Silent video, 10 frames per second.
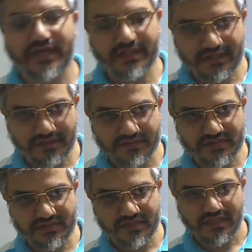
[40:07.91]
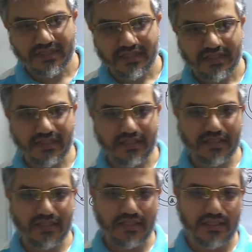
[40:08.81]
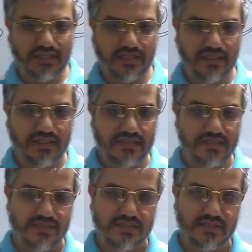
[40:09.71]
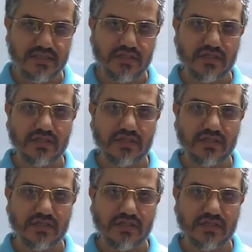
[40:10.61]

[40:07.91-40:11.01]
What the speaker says: atoms is